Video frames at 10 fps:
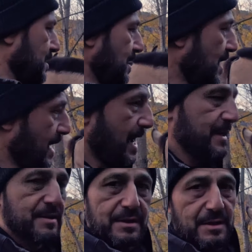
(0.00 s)
I
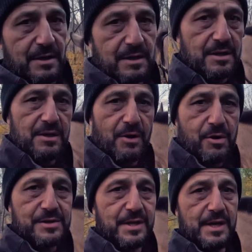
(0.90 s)
like
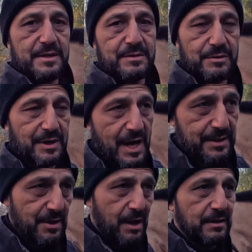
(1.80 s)
horses. You
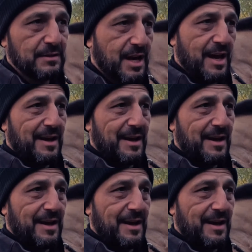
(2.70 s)
like dogs.